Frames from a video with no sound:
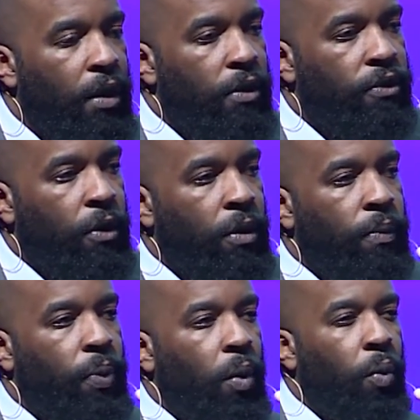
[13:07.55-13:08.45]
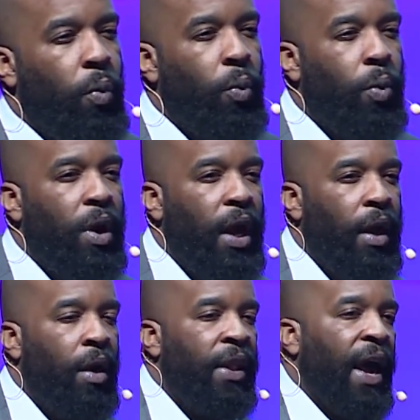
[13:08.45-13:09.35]
So
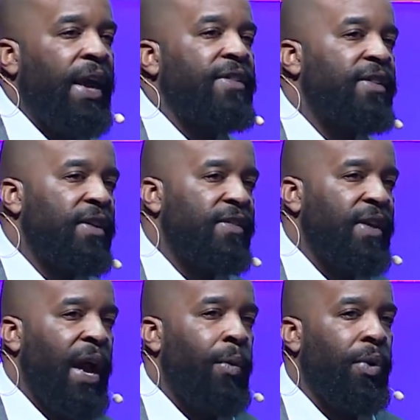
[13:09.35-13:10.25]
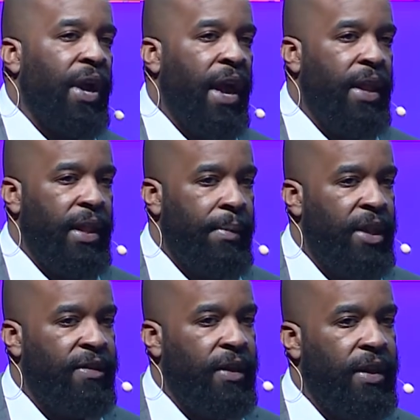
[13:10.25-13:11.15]
on the ICS side, we're kind of
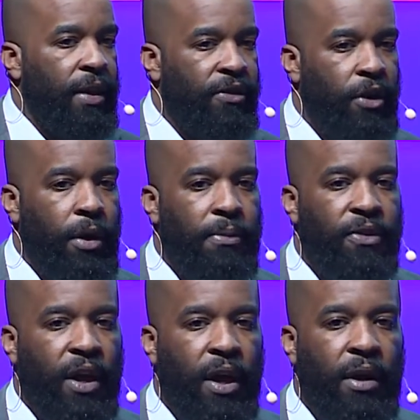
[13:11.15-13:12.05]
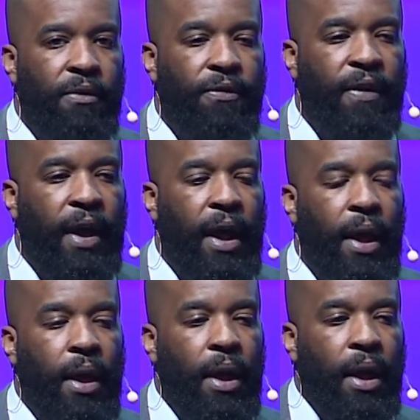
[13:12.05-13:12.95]
limited in terms of
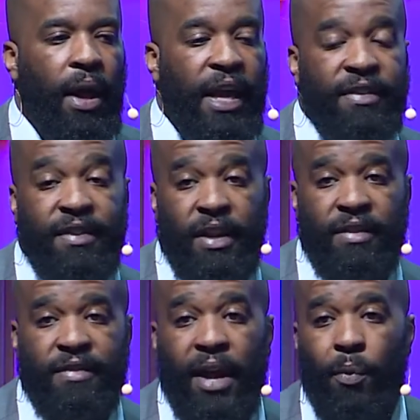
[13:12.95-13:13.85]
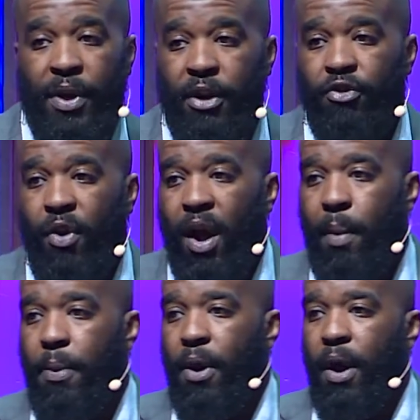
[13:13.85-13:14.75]
incidents that we can draw
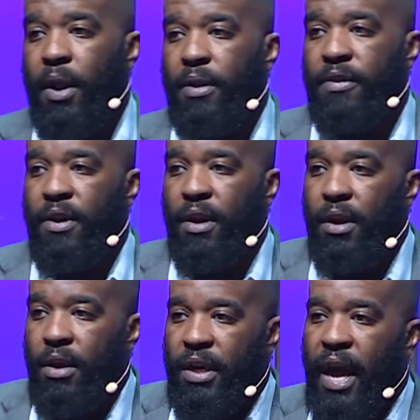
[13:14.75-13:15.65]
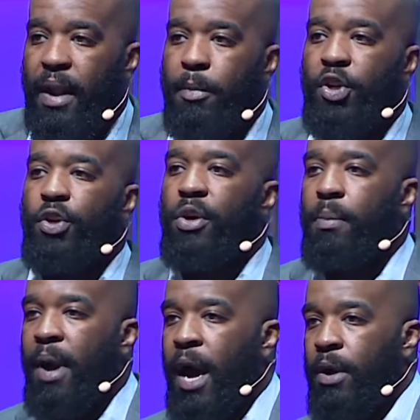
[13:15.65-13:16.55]
upon to kind of mature the
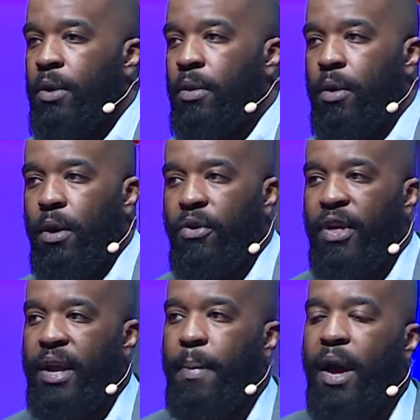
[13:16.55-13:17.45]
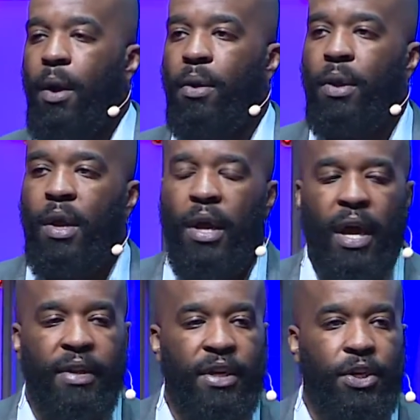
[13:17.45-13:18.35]
model or think about
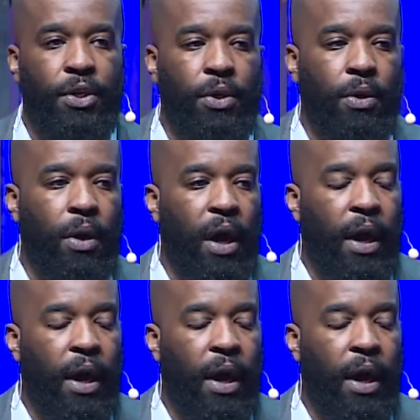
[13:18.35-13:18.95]
additional